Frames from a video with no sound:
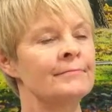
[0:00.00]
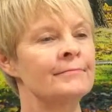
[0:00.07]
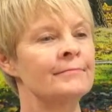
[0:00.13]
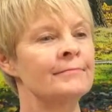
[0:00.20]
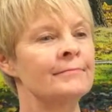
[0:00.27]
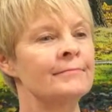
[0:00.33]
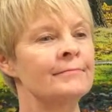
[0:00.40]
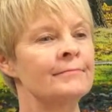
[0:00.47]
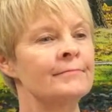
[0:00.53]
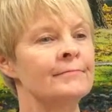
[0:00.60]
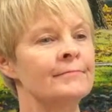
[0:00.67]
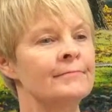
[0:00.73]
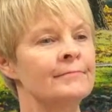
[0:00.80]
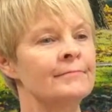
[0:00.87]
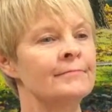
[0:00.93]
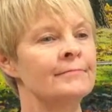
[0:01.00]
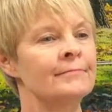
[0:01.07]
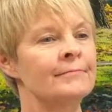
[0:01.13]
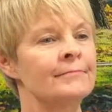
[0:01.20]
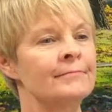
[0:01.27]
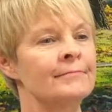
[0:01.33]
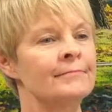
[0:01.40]

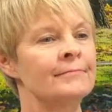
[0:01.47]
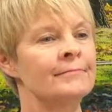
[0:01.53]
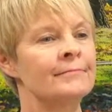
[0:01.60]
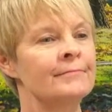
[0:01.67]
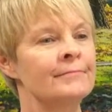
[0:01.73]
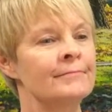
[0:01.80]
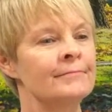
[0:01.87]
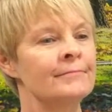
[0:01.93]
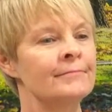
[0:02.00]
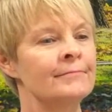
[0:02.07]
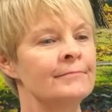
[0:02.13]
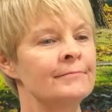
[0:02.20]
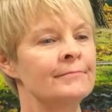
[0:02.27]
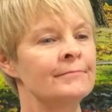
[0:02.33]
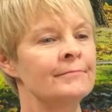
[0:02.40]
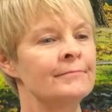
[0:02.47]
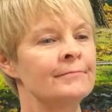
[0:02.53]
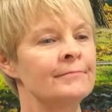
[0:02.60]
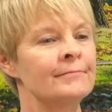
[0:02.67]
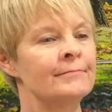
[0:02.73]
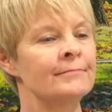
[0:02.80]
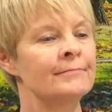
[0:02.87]

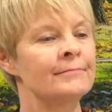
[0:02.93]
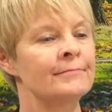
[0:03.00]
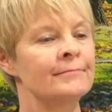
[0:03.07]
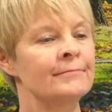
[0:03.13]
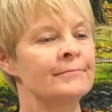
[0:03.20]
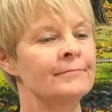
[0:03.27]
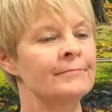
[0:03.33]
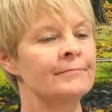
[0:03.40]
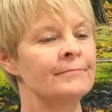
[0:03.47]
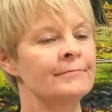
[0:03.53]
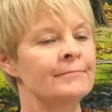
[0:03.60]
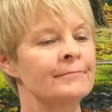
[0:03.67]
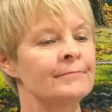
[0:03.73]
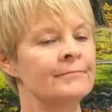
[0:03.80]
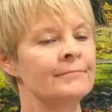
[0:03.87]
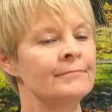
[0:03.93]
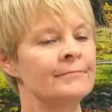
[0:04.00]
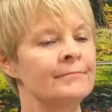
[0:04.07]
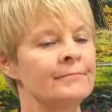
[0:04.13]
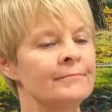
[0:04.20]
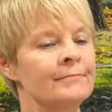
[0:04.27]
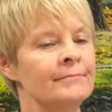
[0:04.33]

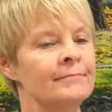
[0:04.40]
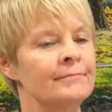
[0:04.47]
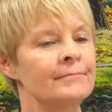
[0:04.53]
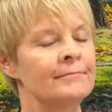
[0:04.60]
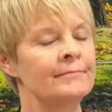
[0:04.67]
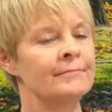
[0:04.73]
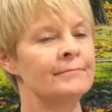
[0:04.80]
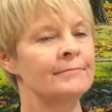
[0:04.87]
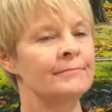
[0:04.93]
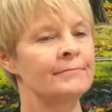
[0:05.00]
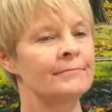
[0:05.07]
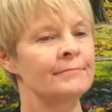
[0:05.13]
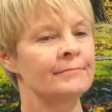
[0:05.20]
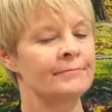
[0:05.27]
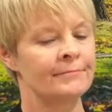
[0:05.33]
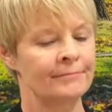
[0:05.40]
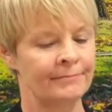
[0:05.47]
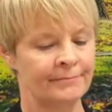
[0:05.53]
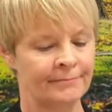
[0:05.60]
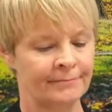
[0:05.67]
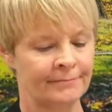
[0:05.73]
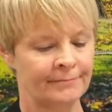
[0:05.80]

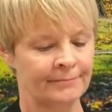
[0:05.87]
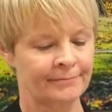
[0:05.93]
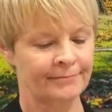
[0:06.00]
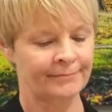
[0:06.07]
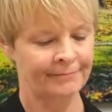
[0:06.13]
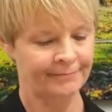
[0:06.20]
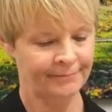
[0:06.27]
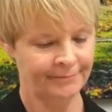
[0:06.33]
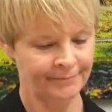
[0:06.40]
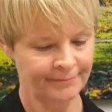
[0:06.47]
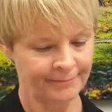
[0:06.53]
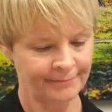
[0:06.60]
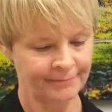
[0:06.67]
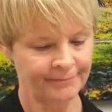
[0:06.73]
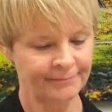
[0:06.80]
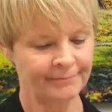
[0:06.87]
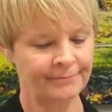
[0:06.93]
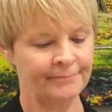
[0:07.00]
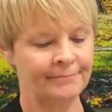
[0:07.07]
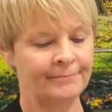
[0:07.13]
No words are spoken by the person on screen.